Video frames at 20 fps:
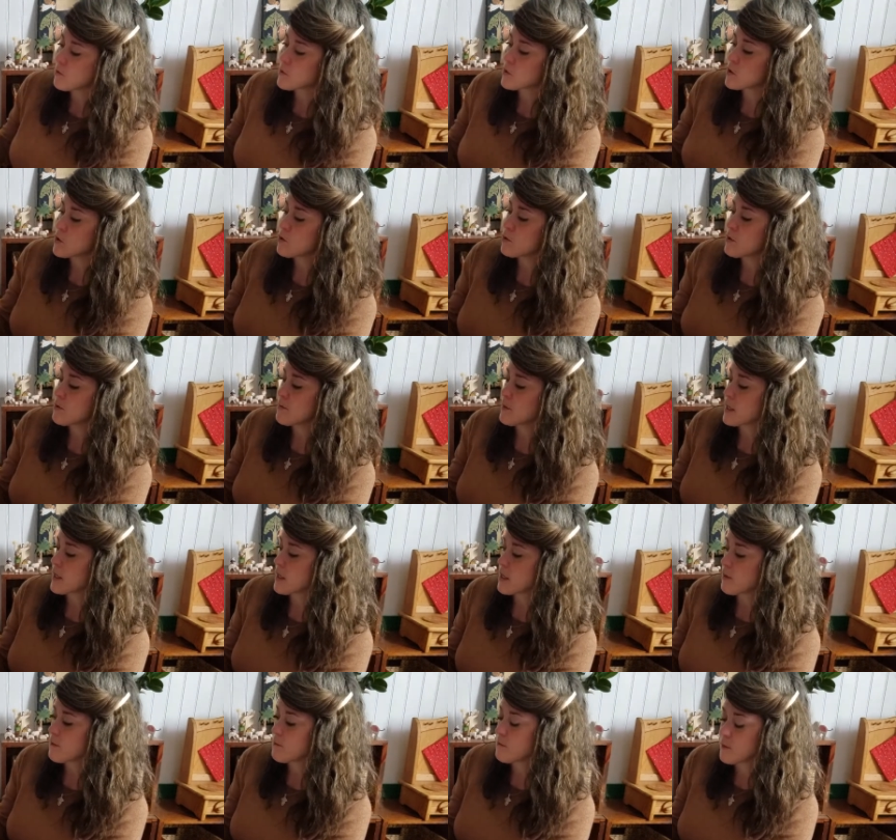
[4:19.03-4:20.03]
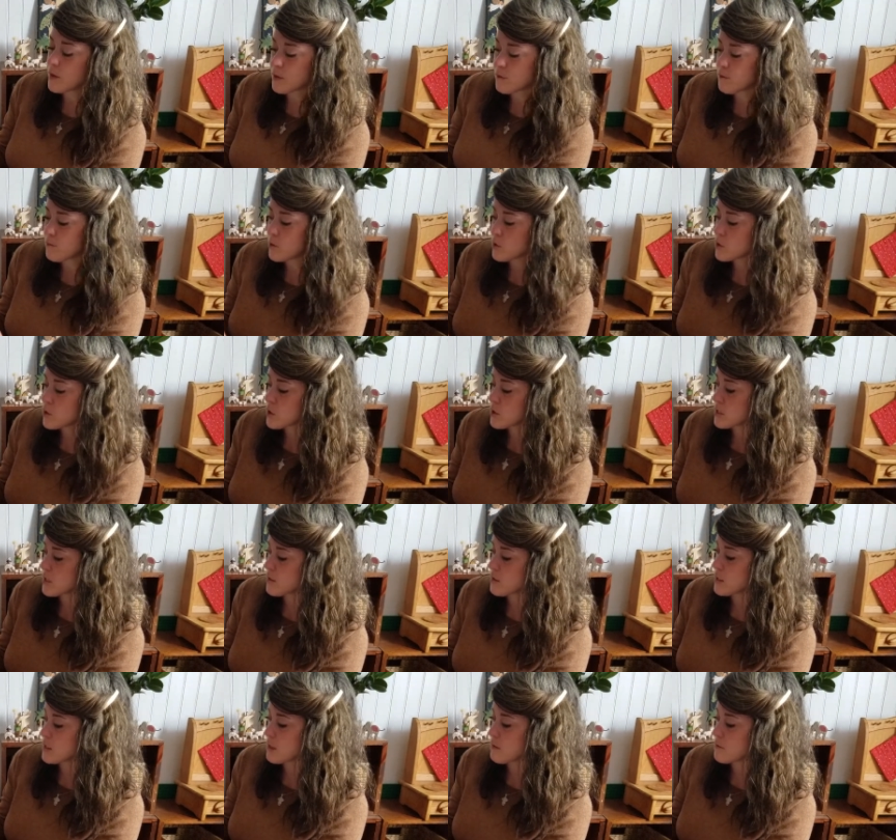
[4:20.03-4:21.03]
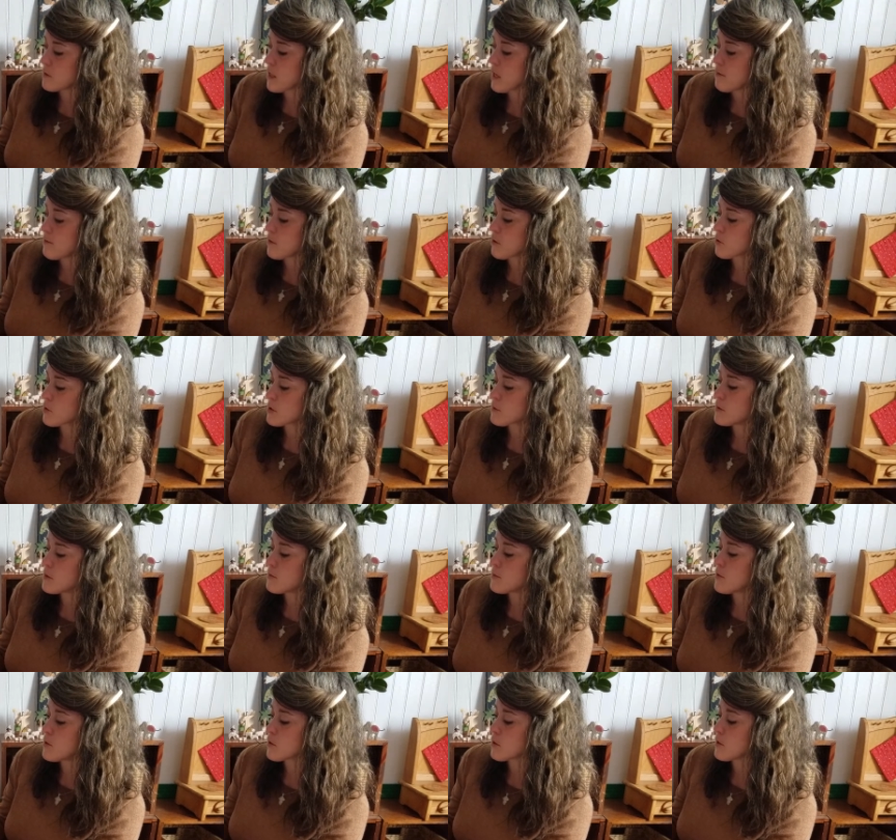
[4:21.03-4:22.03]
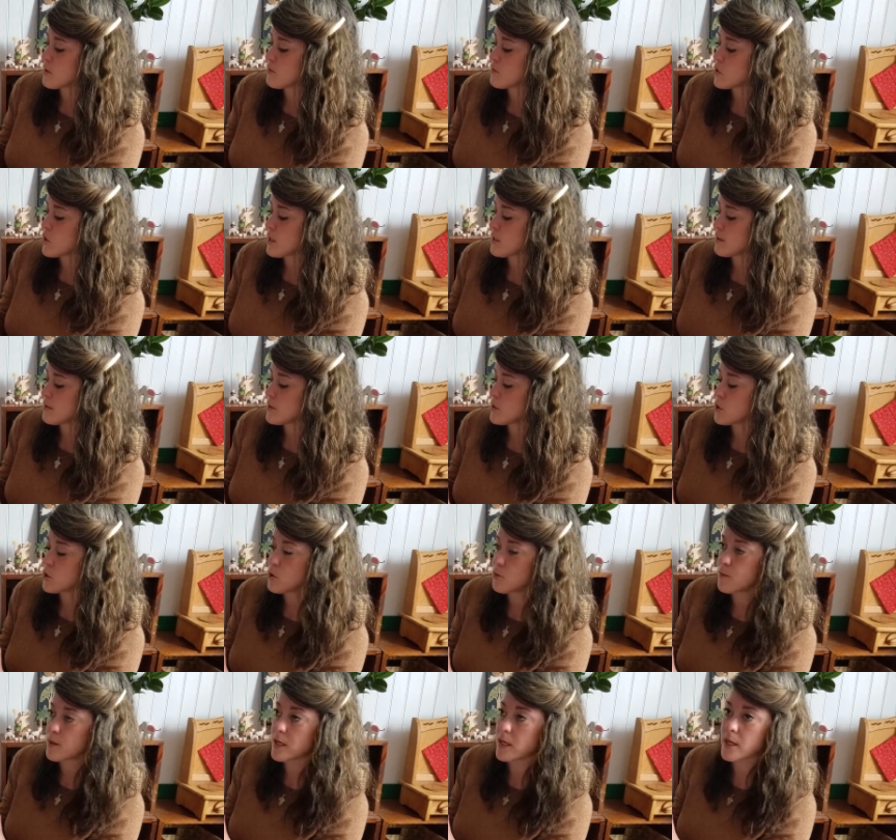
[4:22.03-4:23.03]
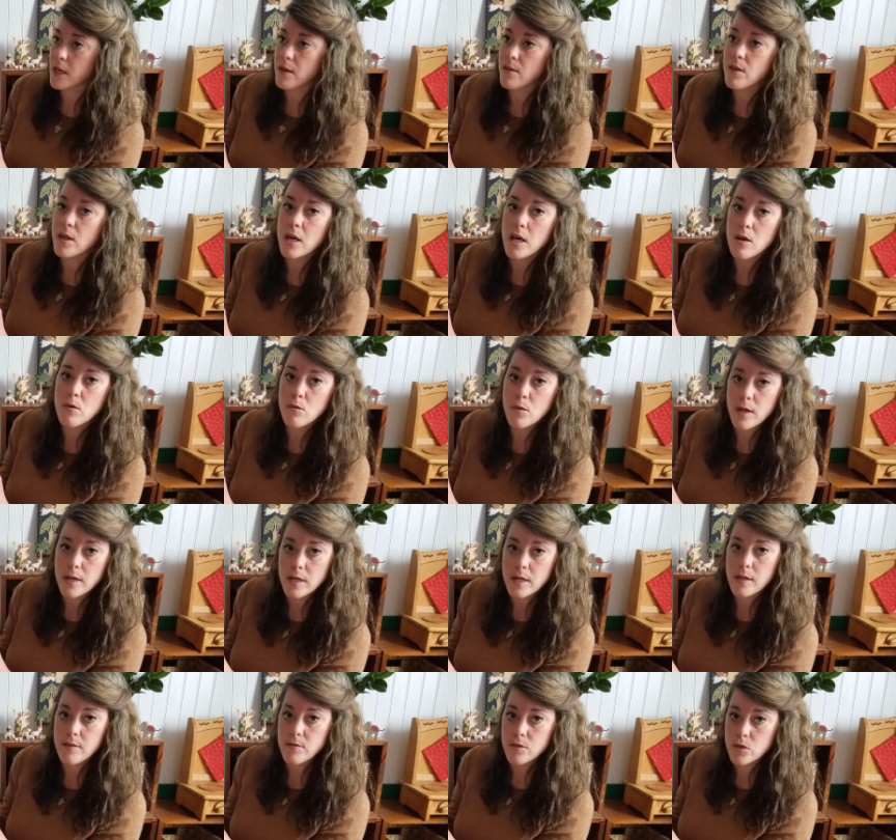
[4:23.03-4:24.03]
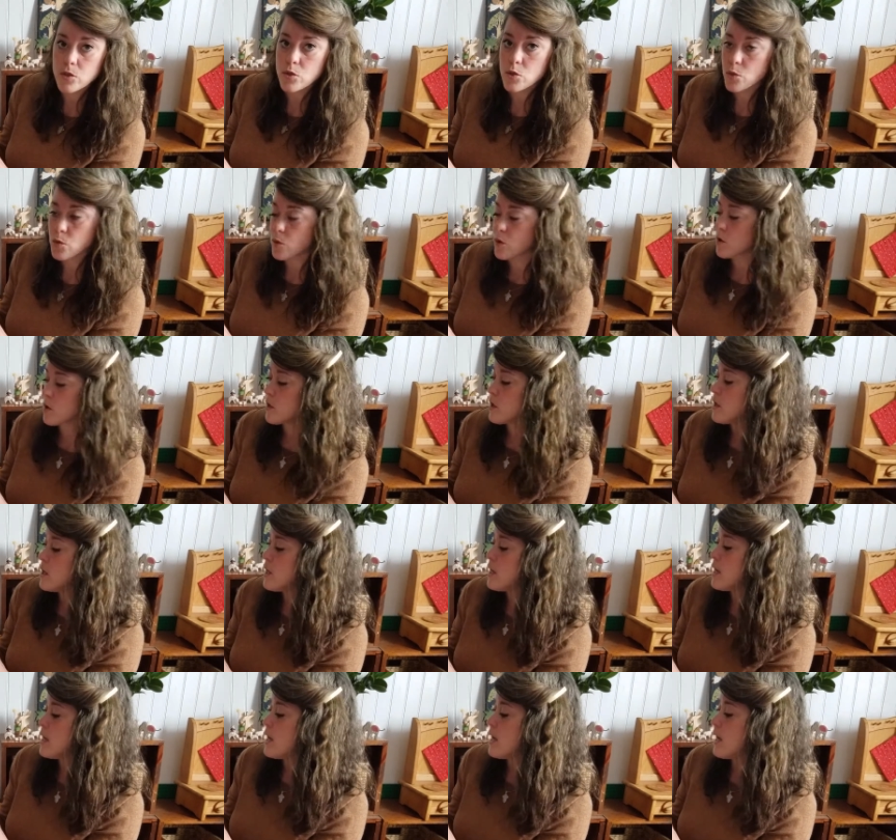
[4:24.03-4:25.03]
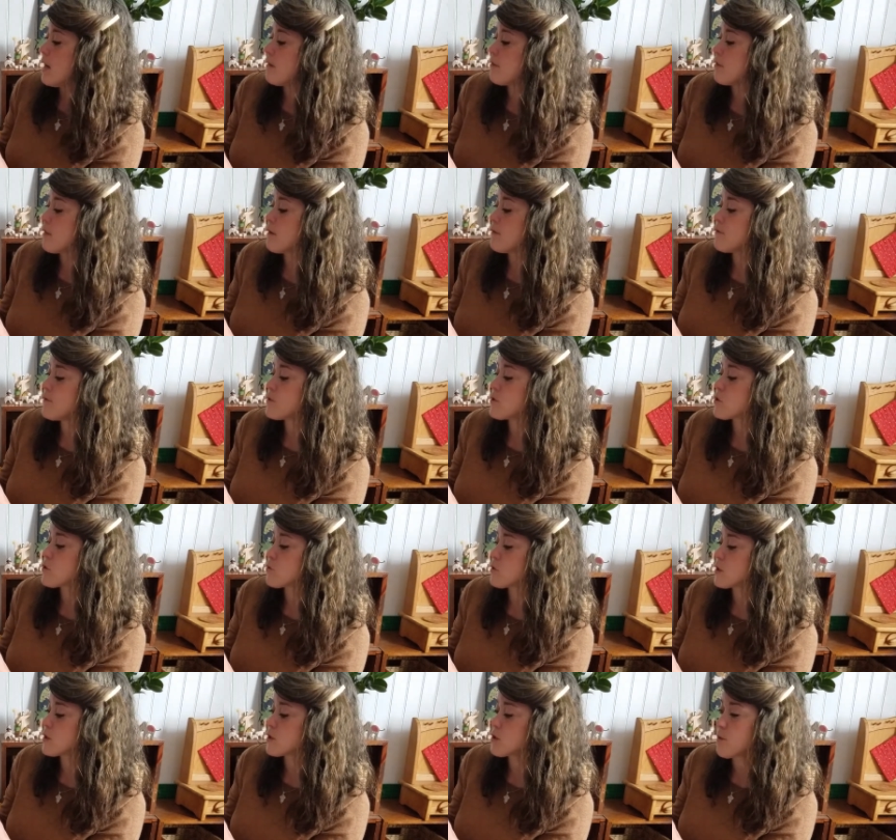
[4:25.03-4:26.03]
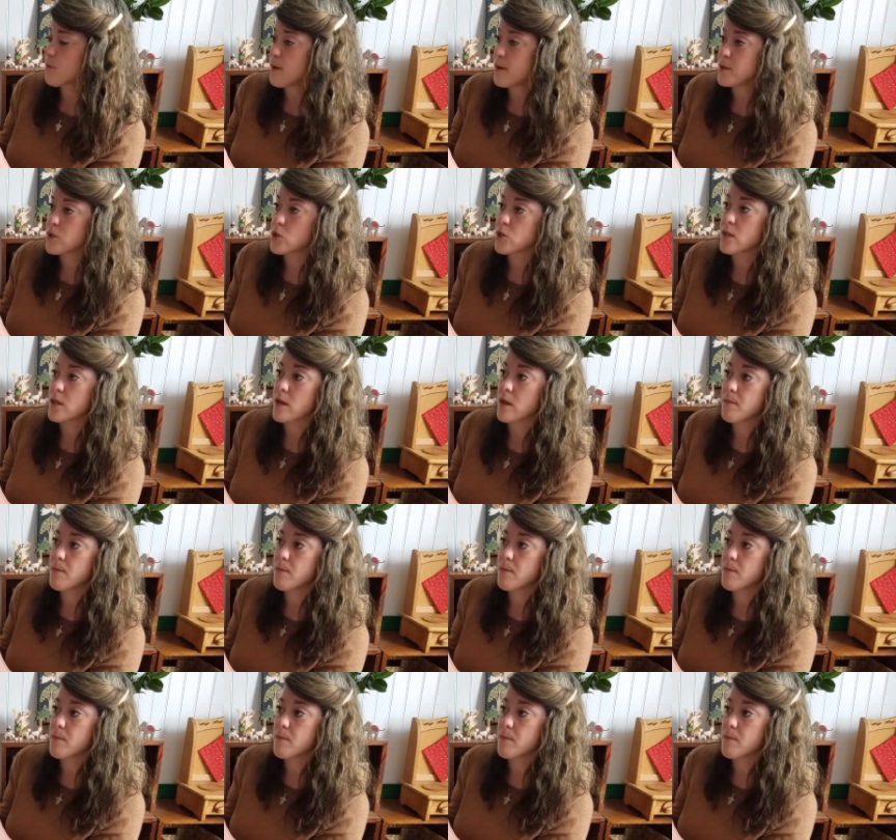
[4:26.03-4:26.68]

was new to me, but purchased at the same time, The Christmas Miracle of Jonathan Toomey, and I think I read it in the store and loved the story so much that I